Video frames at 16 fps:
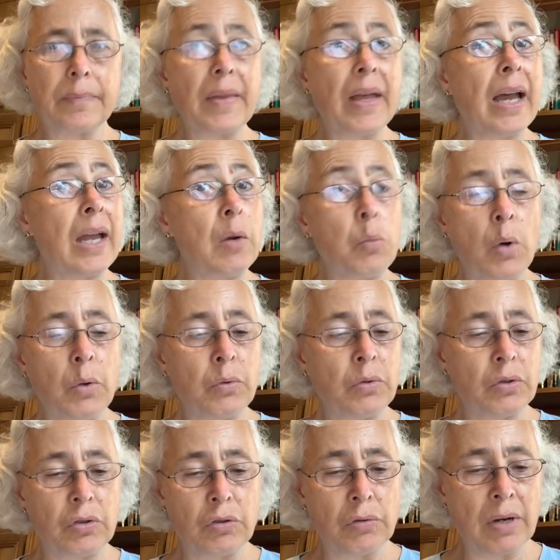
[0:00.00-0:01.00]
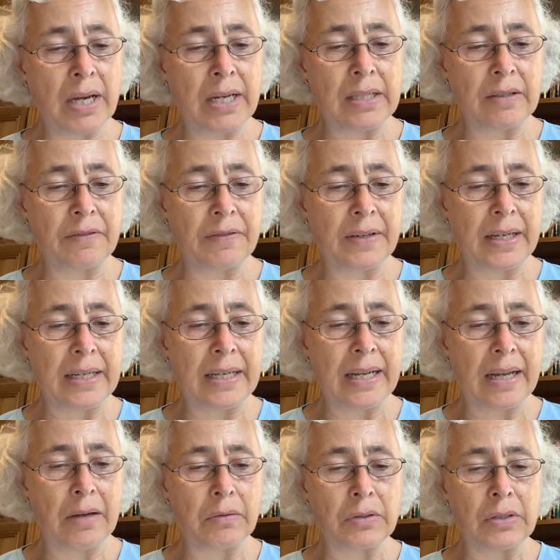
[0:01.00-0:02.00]
I won't try to find
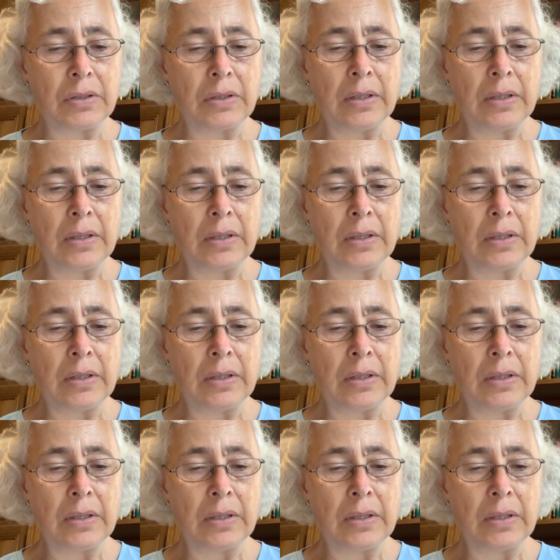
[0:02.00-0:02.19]
out.